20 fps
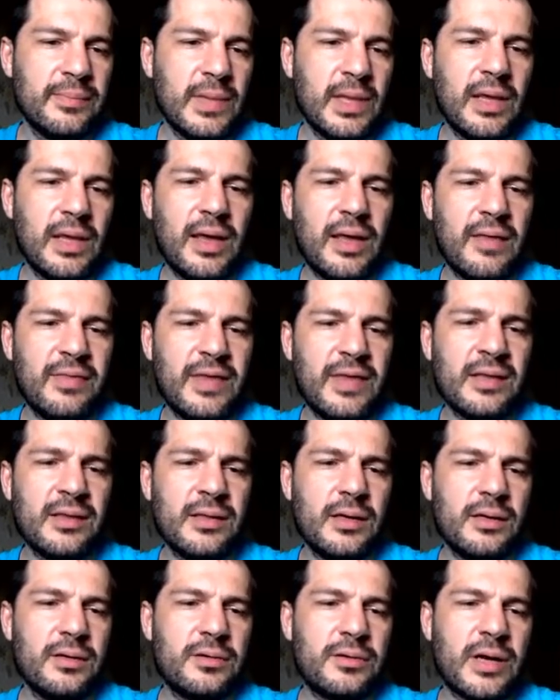and then
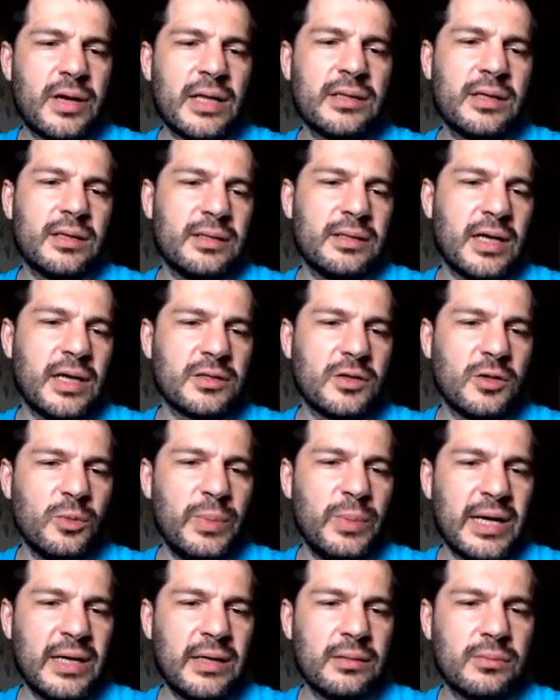run done
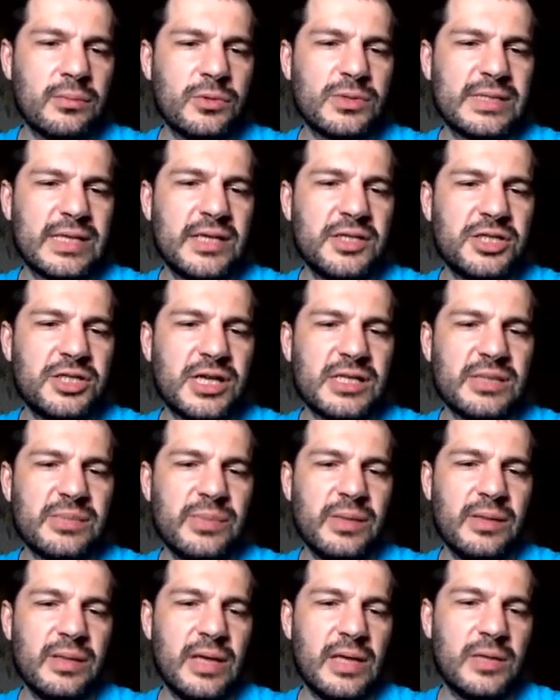callback to say
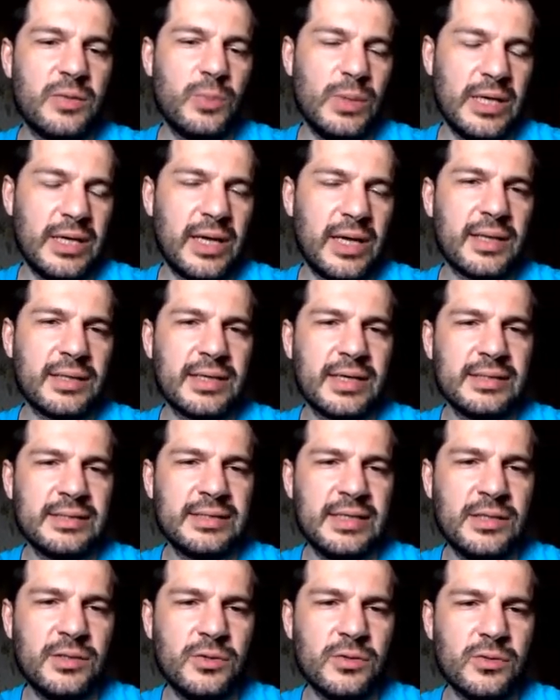Jasmine that we can
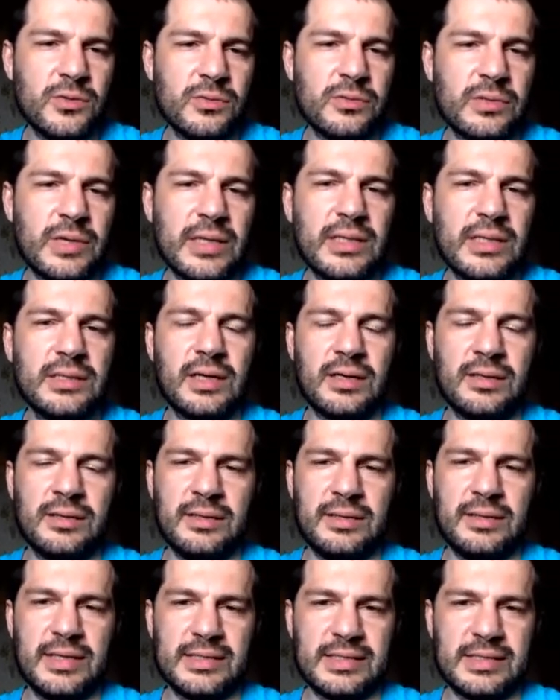continue running other
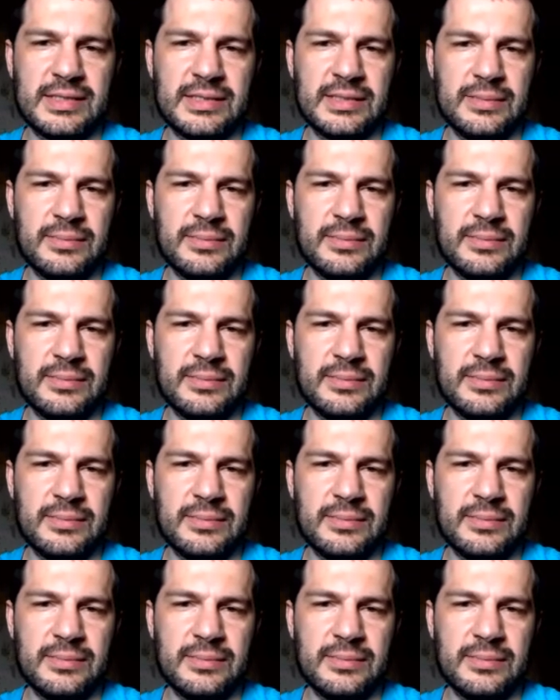tests.